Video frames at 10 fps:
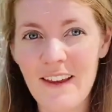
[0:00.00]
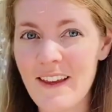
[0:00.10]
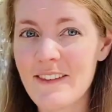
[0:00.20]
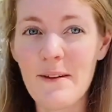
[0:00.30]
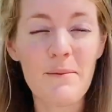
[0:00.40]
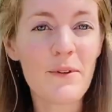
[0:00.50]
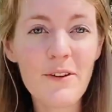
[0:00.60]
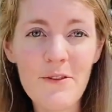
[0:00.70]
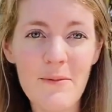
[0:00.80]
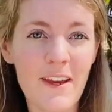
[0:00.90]
Is it
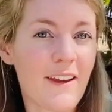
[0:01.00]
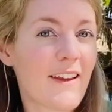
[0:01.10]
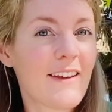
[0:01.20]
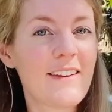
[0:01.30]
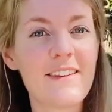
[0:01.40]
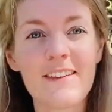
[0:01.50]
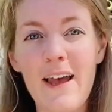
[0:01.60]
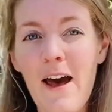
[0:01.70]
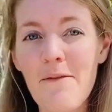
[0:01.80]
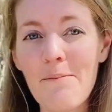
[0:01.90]
blooming? Does it
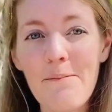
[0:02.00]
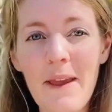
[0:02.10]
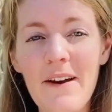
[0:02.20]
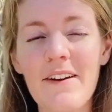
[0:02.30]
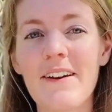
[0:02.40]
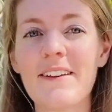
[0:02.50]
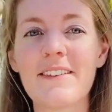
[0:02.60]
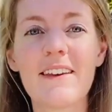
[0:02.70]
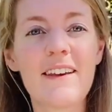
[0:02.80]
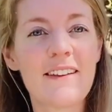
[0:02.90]
have berries,
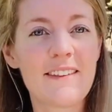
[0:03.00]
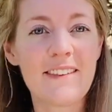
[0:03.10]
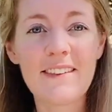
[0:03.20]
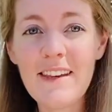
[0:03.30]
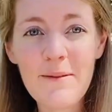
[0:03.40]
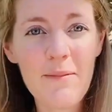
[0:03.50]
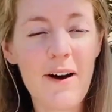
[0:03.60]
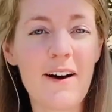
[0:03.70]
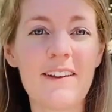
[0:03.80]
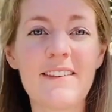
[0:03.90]
seed
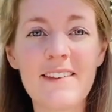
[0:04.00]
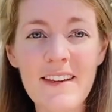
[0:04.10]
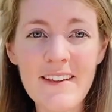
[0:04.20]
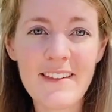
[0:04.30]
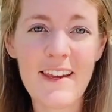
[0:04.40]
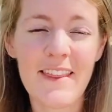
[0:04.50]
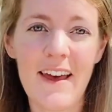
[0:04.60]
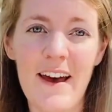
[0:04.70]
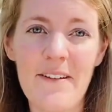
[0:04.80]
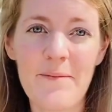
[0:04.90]
pods, things like
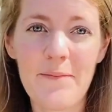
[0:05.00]
that?